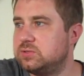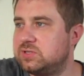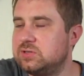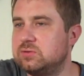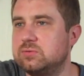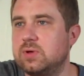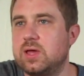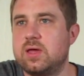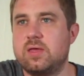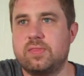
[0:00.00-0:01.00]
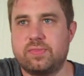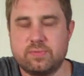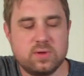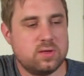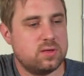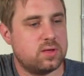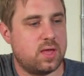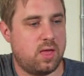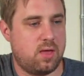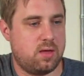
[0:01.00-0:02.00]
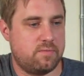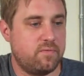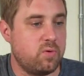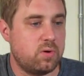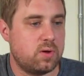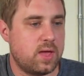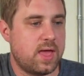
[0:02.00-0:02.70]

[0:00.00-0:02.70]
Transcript: 2 and 3 and 4.